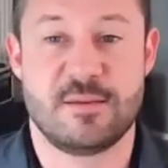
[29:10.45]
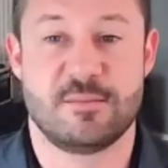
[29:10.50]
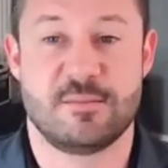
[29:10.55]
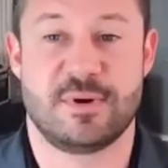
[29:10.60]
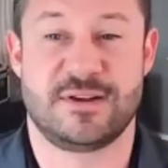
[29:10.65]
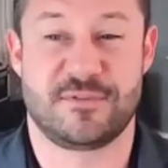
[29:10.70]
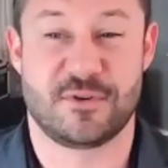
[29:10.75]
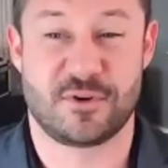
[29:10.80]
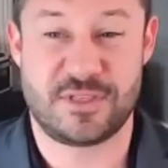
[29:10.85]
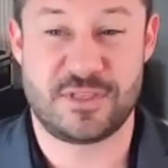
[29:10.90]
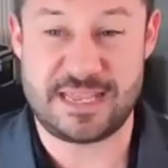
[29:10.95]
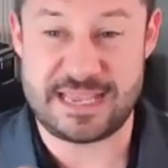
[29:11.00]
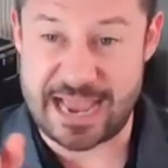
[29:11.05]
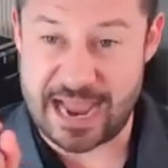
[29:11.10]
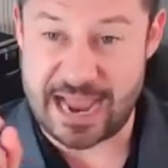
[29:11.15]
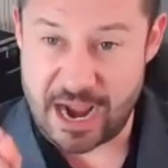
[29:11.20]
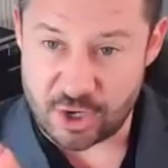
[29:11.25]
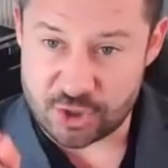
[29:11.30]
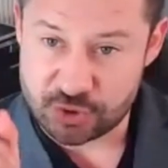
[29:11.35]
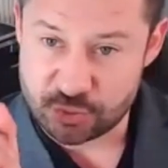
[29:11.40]
But for the
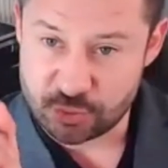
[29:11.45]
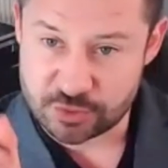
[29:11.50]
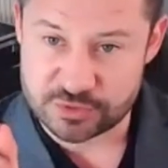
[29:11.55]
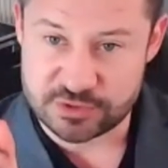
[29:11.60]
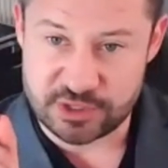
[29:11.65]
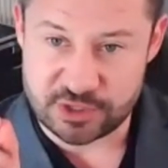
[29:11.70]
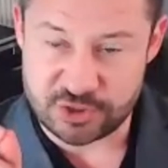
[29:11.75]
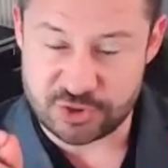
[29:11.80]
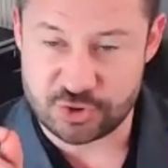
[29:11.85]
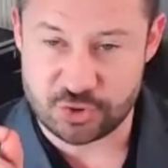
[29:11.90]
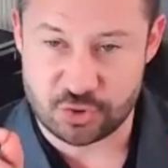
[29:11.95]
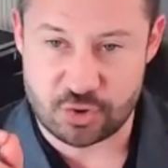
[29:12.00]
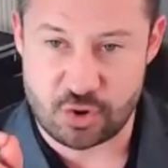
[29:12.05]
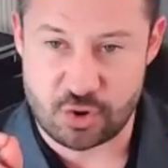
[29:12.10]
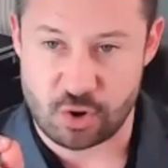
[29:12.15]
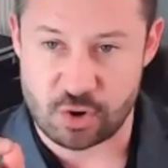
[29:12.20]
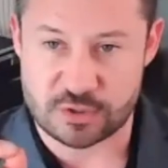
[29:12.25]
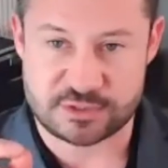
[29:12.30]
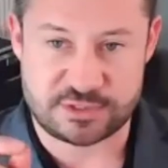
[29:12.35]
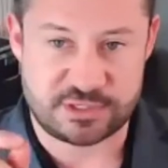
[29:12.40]
actual digital
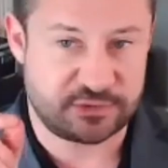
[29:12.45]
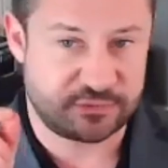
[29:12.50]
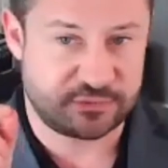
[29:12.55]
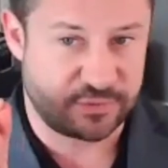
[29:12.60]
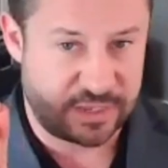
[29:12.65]
currencies,